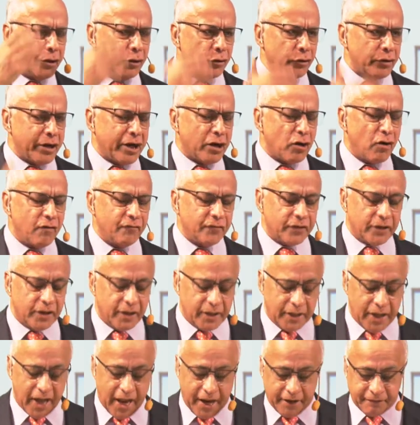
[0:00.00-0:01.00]
recover her
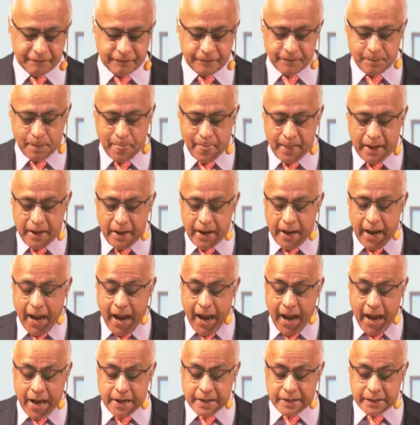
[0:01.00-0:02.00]
life.
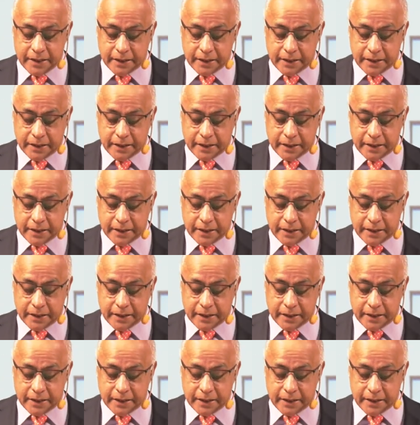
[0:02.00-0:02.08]
And